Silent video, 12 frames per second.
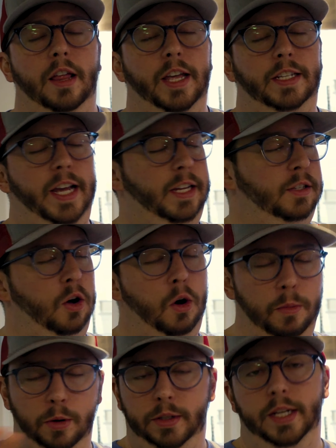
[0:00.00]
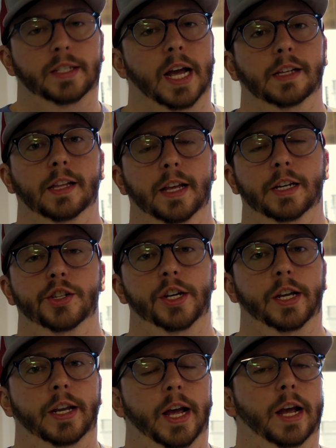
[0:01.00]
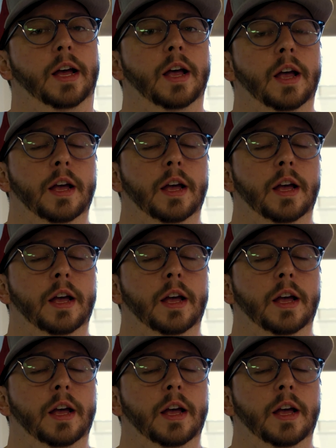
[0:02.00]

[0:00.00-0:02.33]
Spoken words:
they taste almost exactly like a chicken egg.